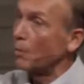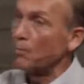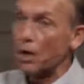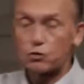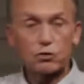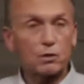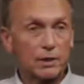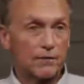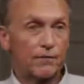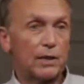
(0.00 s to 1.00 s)
are
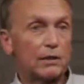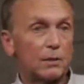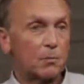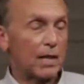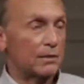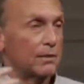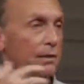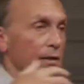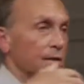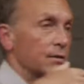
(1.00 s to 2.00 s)
emotionally
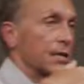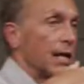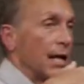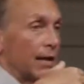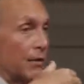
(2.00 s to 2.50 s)
feeling-based things,